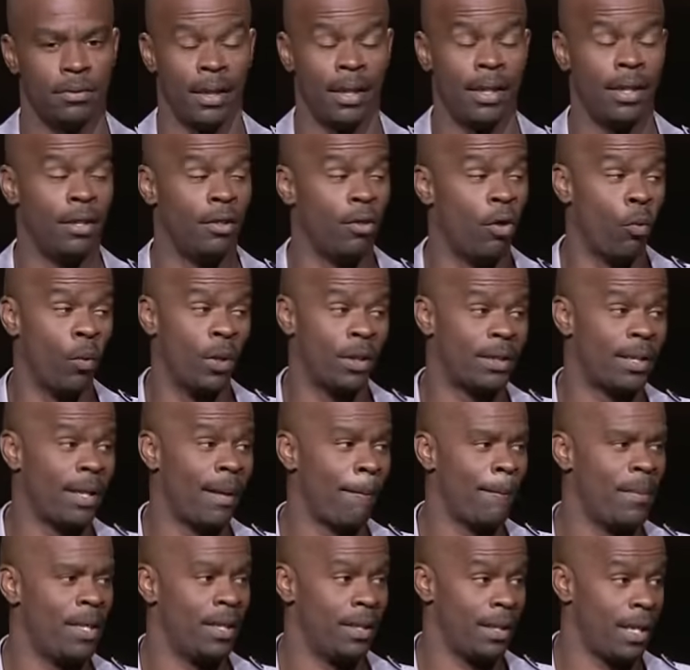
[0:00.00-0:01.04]
I didn't know what
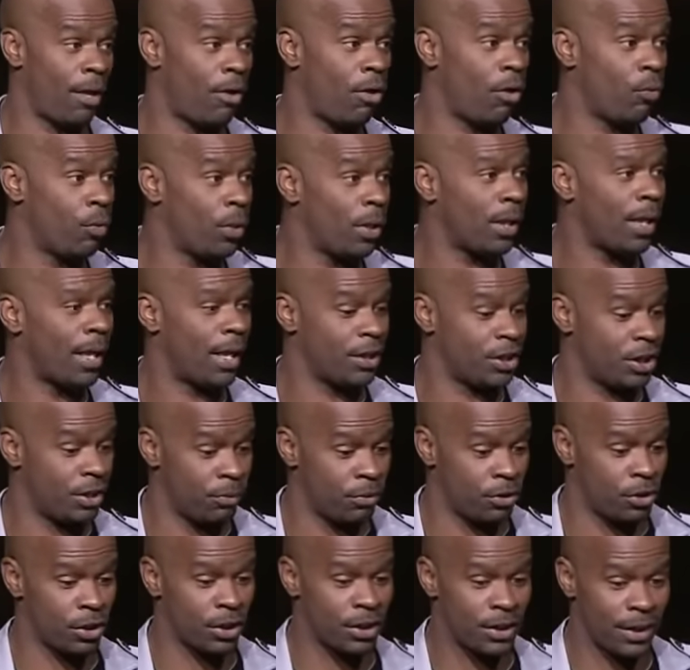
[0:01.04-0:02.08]
that meant. Now I realize she
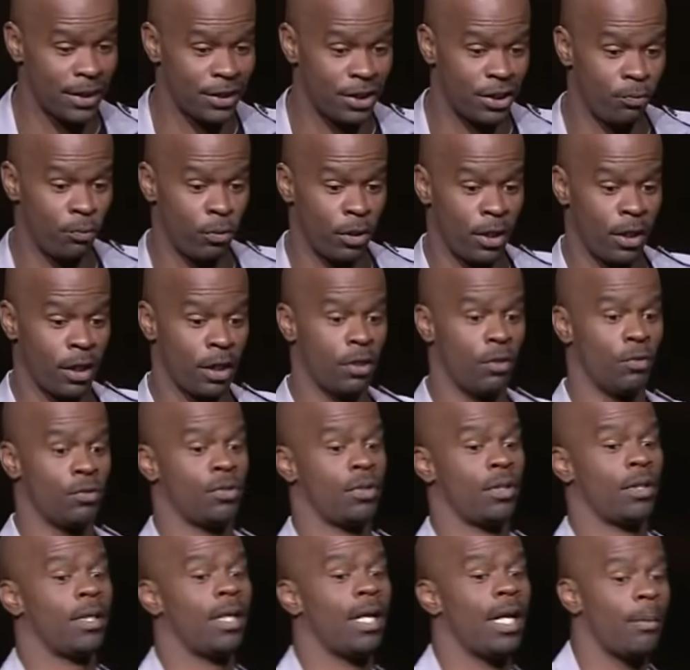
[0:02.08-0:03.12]
was just saying she wanted to get
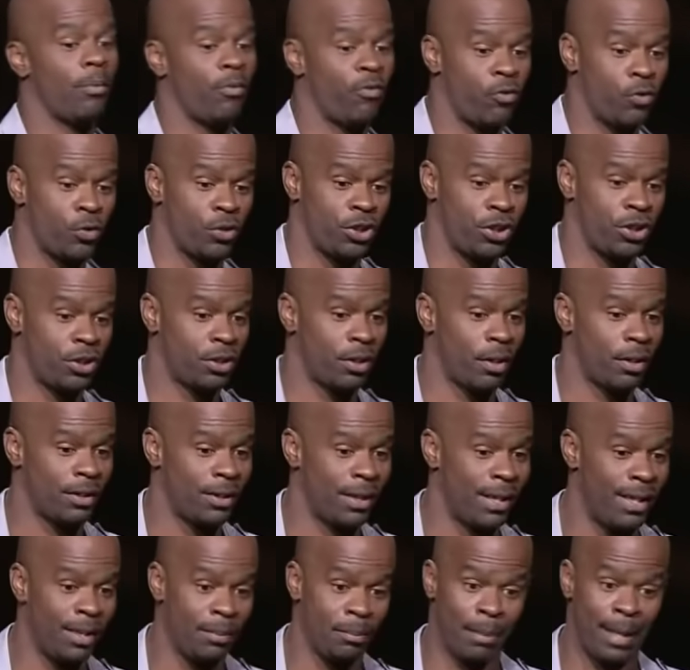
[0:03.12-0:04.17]
closer to God before she started
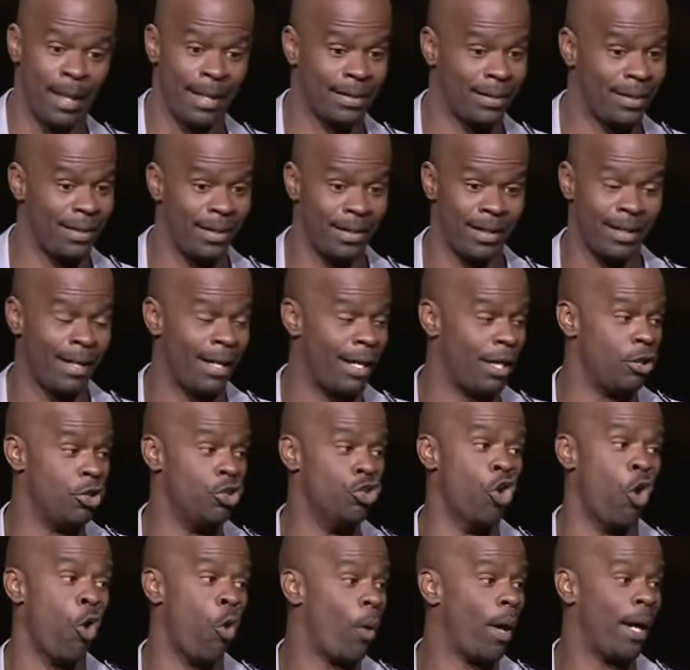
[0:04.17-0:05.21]
dating. Back then, I had
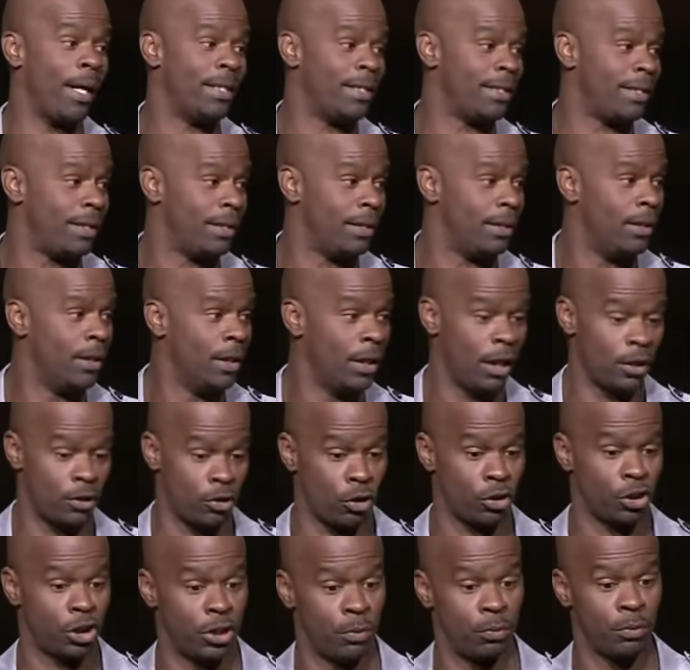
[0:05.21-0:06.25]
no idea. I
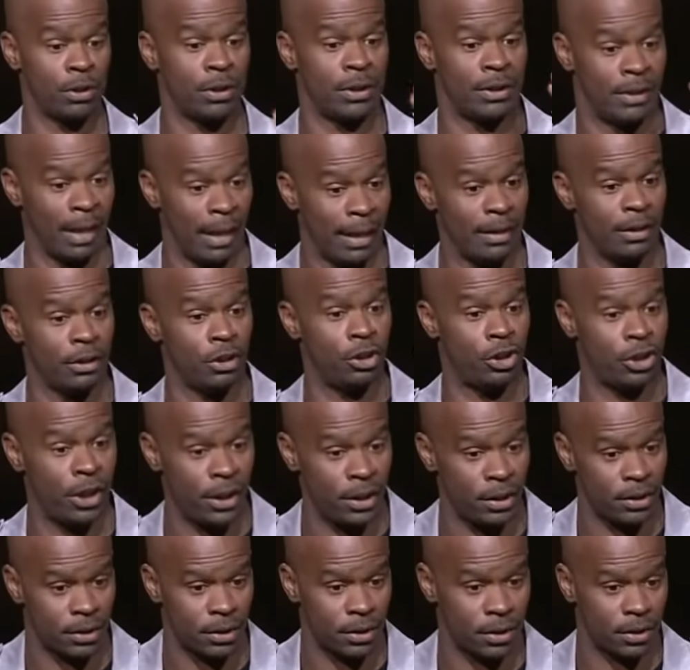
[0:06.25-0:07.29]
thought she was dating
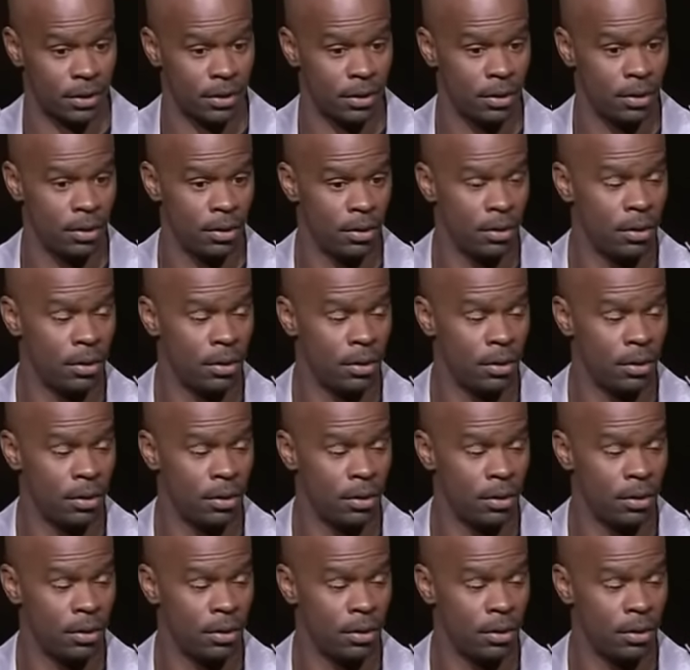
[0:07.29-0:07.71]
Jesus.